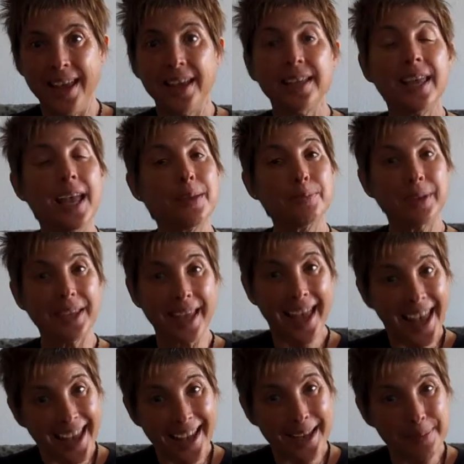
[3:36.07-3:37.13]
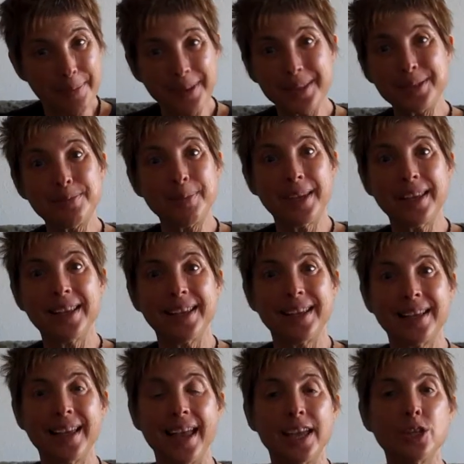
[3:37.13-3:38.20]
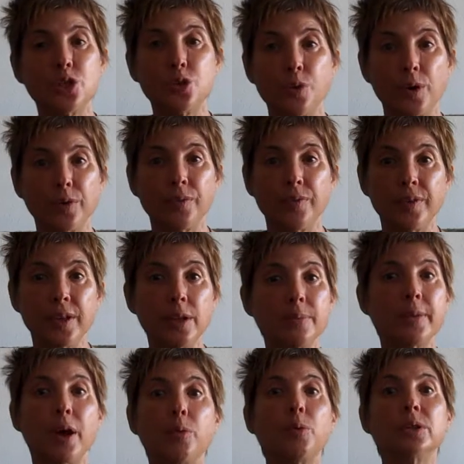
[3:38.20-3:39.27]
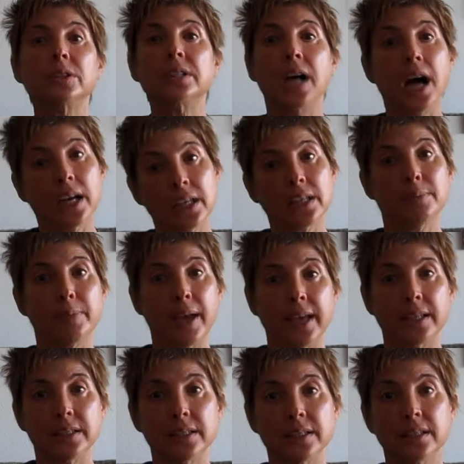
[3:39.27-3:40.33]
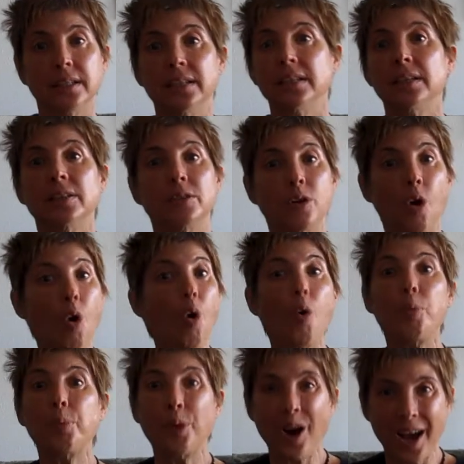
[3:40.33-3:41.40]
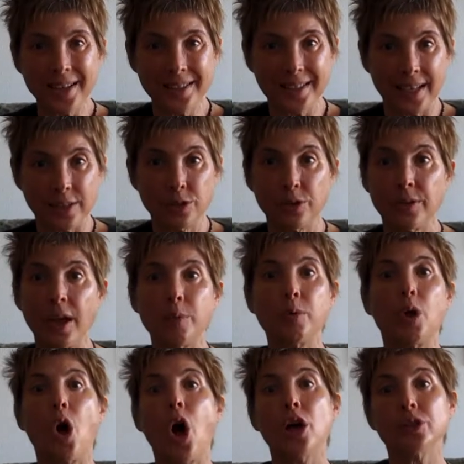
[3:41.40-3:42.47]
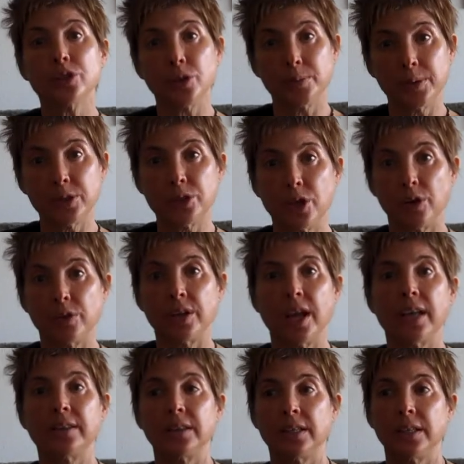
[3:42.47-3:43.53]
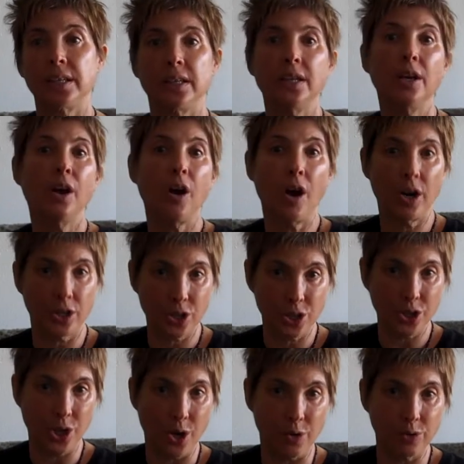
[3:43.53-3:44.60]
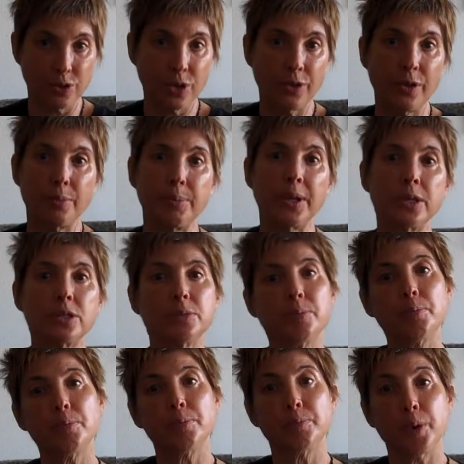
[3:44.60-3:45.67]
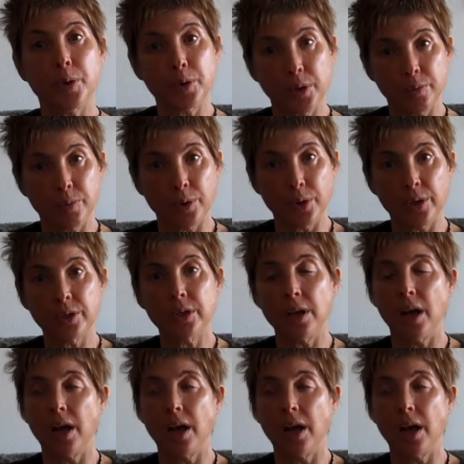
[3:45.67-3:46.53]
Kate McCabe is making a short film that will document the whole process, so that will also be shown at the art show. So there'll be a spoken word